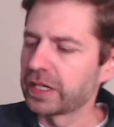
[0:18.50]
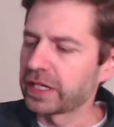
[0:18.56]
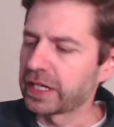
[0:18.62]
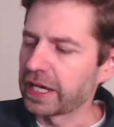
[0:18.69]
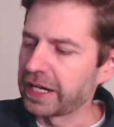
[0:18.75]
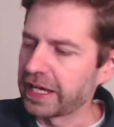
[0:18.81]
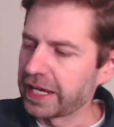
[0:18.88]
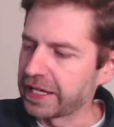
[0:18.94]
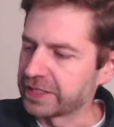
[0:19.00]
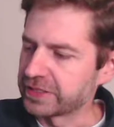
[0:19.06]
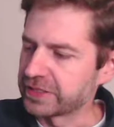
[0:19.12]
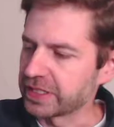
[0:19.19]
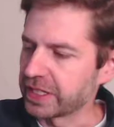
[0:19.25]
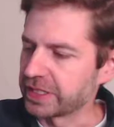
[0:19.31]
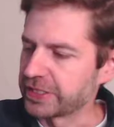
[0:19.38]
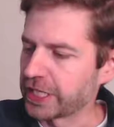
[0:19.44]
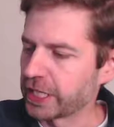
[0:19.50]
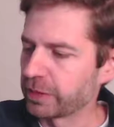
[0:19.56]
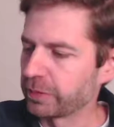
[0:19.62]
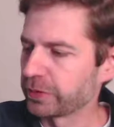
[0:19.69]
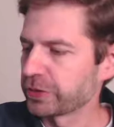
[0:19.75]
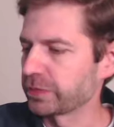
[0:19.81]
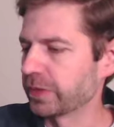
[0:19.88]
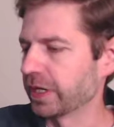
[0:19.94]
Kind of has a
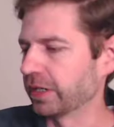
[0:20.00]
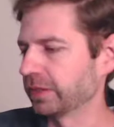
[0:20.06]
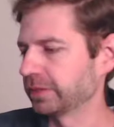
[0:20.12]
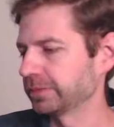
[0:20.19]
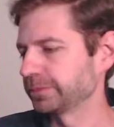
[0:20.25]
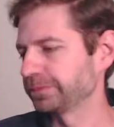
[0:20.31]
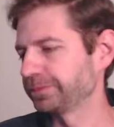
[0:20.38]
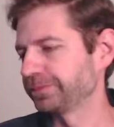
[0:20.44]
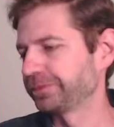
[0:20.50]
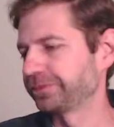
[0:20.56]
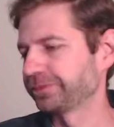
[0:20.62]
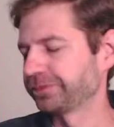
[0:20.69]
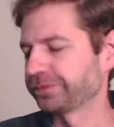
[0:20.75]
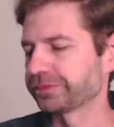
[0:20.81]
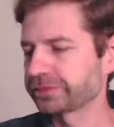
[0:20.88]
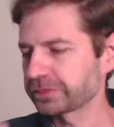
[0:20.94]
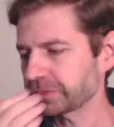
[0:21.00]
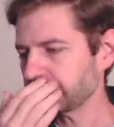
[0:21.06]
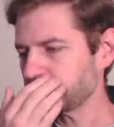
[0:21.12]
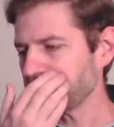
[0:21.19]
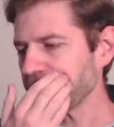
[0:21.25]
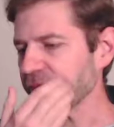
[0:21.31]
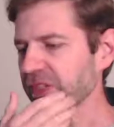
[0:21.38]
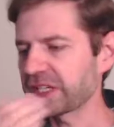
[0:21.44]
terrible smell.
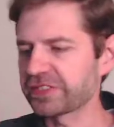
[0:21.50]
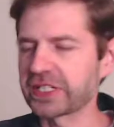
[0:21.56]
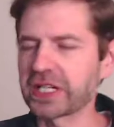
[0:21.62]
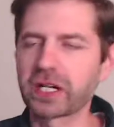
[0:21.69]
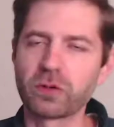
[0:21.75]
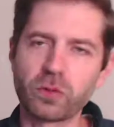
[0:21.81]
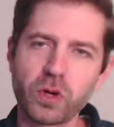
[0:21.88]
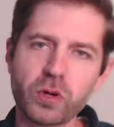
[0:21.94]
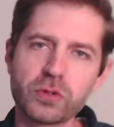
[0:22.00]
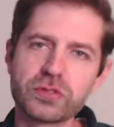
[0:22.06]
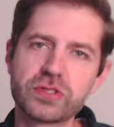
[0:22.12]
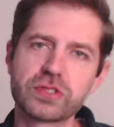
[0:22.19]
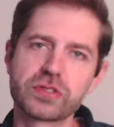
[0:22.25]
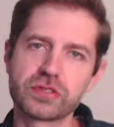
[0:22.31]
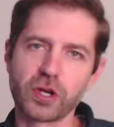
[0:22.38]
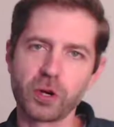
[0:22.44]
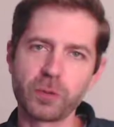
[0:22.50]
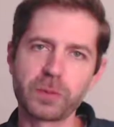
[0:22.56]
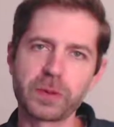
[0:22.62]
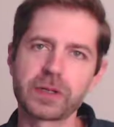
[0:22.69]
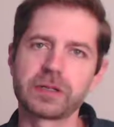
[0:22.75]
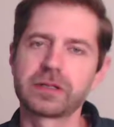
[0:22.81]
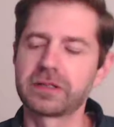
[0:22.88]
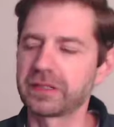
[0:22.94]
It's like a rose soap
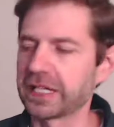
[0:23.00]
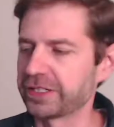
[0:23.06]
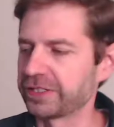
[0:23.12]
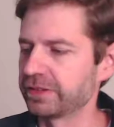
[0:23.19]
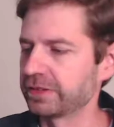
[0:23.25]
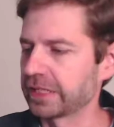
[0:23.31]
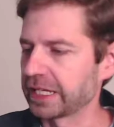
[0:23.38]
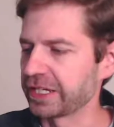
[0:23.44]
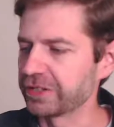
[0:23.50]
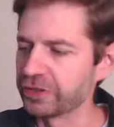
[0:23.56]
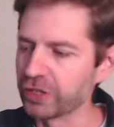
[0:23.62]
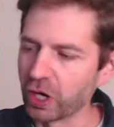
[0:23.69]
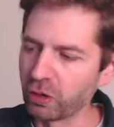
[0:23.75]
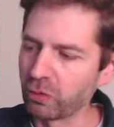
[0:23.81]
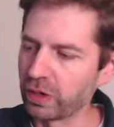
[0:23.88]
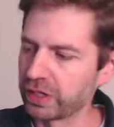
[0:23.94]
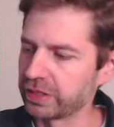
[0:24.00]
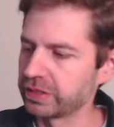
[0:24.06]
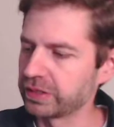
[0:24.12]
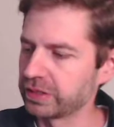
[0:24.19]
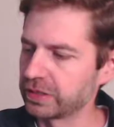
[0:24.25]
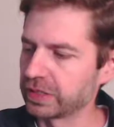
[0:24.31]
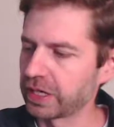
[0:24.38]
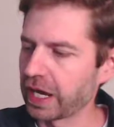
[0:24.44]
that, that you don't want
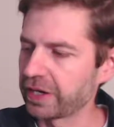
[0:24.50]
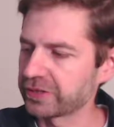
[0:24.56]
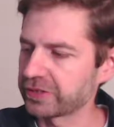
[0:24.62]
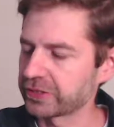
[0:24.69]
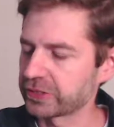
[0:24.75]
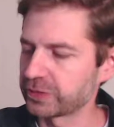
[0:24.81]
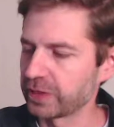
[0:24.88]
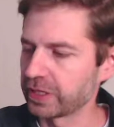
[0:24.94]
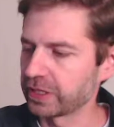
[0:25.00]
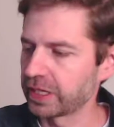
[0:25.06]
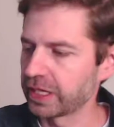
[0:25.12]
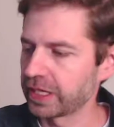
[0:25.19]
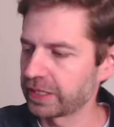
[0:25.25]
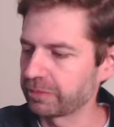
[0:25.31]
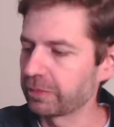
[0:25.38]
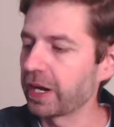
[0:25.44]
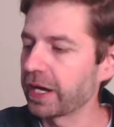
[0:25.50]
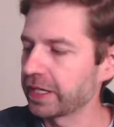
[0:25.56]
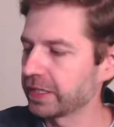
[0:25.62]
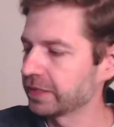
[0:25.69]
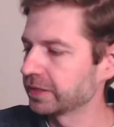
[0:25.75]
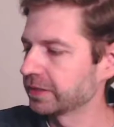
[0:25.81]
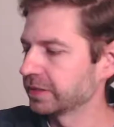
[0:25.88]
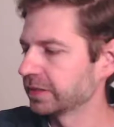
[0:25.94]
your house to smell like,
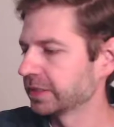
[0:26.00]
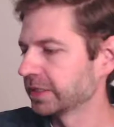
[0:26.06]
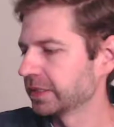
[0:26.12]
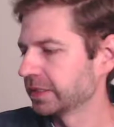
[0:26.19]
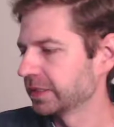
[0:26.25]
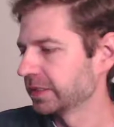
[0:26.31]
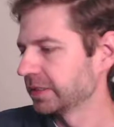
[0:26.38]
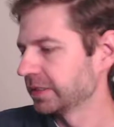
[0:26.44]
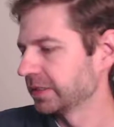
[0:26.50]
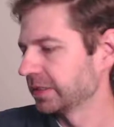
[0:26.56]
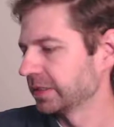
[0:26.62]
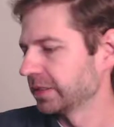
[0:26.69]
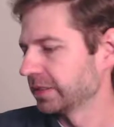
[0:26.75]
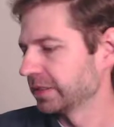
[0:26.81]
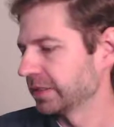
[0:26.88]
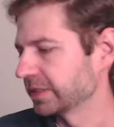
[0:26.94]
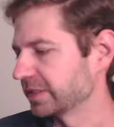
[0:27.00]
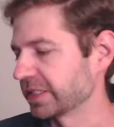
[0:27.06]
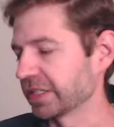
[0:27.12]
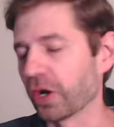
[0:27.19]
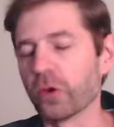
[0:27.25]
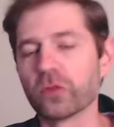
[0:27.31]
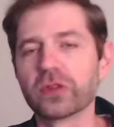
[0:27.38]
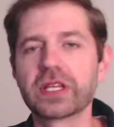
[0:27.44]
but it's
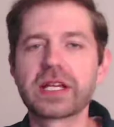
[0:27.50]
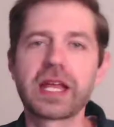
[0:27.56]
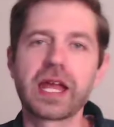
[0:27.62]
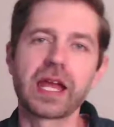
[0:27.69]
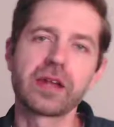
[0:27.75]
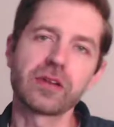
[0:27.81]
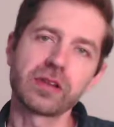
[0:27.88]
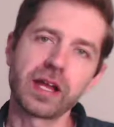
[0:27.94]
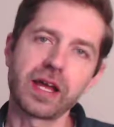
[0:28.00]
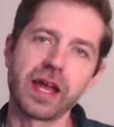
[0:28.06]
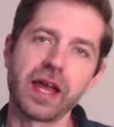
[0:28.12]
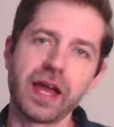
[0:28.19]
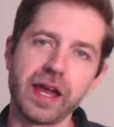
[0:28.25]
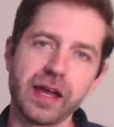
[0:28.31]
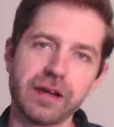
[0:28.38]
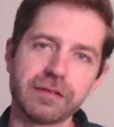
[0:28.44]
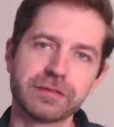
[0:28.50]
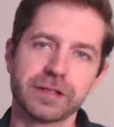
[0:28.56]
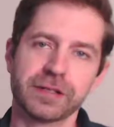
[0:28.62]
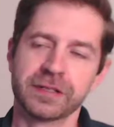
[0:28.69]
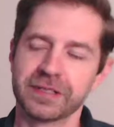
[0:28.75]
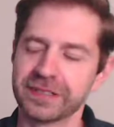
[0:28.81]
the only candle I have.